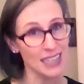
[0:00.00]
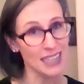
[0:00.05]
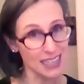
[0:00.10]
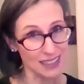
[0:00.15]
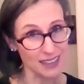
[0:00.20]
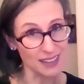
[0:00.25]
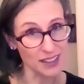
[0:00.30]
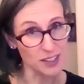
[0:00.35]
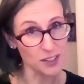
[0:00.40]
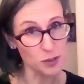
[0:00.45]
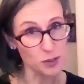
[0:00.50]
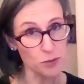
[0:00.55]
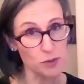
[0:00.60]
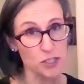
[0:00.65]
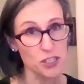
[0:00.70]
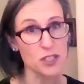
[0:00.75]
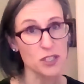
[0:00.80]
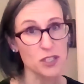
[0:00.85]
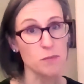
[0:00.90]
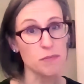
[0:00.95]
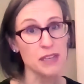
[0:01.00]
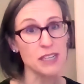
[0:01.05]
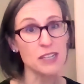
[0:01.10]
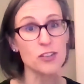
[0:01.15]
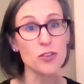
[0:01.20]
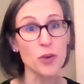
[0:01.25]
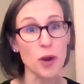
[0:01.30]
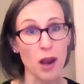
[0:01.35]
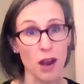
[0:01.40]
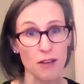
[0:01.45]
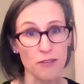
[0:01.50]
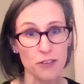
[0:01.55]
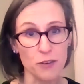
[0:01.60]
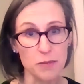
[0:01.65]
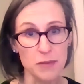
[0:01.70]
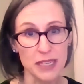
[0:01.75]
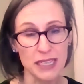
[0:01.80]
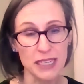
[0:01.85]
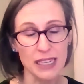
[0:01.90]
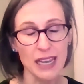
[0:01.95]
in England, which is a big draw for
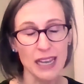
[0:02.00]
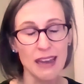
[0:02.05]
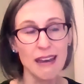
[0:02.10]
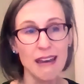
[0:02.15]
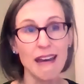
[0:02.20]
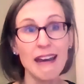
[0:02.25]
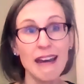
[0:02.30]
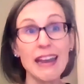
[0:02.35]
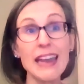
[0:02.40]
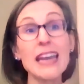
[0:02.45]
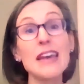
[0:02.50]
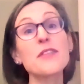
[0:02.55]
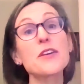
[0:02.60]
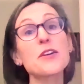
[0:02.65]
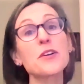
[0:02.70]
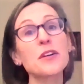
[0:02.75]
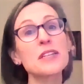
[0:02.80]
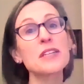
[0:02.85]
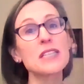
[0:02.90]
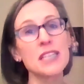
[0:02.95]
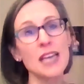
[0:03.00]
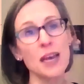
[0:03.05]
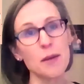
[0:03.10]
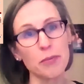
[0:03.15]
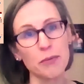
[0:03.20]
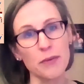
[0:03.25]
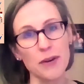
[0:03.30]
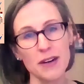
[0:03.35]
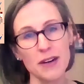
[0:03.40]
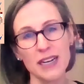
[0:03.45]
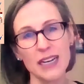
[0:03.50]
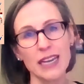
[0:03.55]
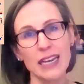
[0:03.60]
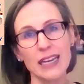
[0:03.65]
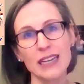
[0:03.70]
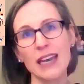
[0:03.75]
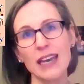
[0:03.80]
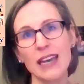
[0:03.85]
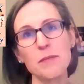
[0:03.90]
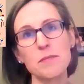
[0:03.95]
me, and they're contemporary.
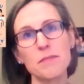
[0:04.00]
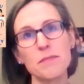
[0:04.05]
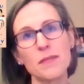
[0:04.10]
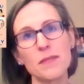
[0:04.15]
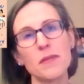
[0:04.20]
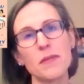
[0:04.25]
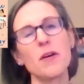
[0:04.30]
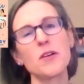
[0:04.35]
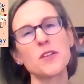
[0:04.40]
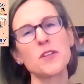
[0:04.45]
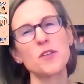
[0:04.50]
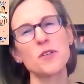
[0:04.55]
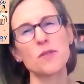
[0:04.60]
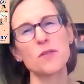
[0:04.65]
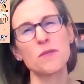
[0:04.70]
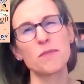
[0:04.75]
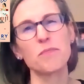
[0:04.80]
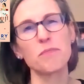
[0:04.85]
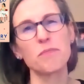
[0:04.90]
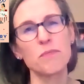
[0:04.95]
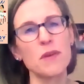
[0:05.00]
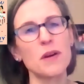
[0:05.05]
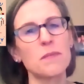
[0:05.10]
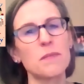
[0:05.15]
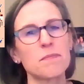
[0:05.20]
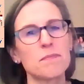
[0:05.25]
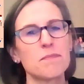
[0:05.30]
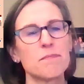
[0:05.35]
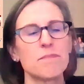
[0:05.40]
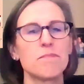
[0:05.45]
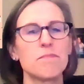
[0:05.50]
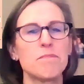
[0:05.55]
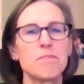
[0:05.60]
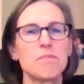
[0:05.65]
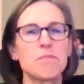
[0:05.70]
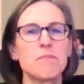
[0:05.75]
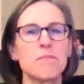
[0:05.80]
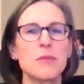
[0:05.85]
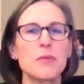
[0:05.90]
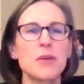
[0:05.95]
And I'm also,
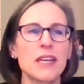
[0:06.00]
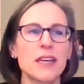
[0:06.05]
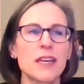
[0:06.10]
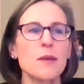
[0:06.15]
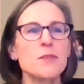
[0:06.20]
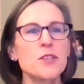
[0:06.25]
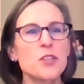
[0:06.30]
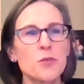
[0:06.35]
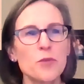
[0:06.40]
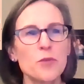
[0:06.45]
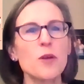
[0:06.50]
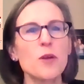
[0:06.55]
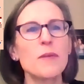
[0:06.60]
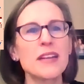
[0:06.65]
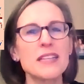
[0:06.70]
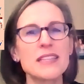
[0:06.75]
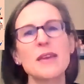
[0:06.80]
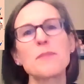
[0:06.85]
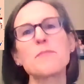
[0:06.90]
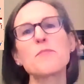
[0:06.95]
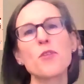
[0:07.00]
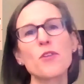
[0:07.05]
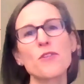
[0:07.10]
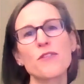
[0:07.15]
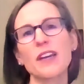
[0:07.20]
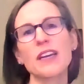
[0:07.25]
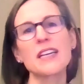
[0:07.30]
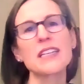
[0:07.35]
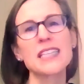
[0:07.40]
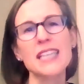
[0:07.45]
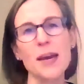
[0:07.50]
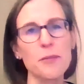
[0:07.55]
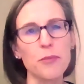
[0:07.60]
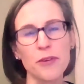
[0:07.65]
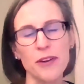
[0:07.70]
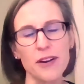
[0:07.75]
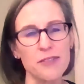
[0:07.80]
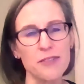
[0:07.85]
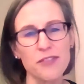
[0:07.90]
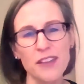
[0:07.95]
when it comes to romance, I'm more of a
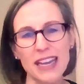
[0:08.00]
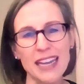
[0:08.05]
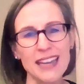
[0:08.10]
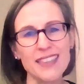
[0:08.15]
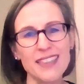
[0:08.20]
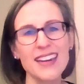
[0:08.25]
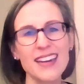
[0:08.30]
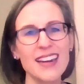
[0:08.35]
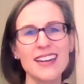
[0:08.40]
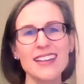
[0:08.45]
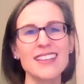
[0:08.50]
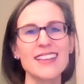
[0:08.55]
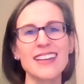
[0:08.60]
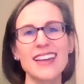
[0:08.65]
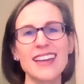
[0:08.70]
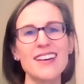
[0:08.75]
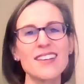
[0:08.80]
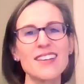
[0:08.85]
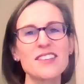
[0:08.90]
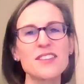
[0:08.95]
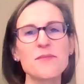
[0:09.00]
contemporary fan than anything else.